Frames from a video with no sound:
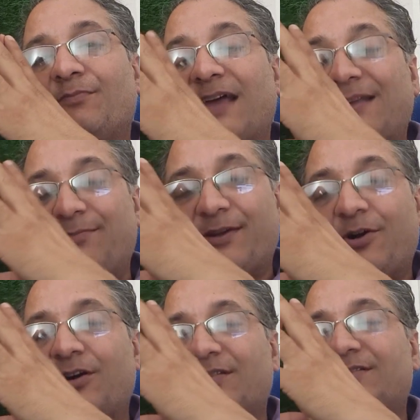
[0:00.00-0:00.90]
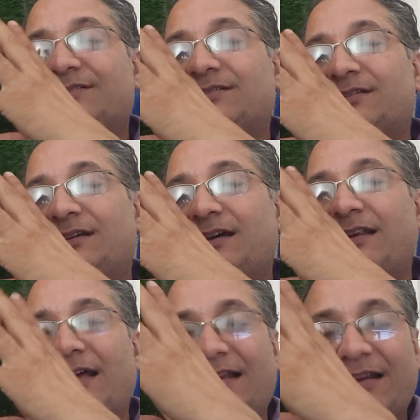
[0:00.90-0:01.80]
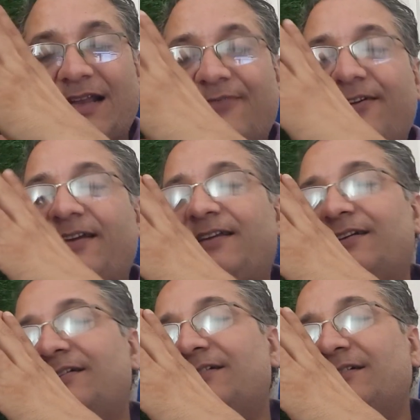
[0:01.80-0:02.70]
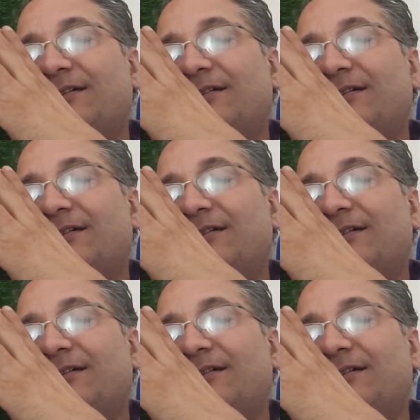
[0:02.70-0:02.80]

That because, and I'll clarify here,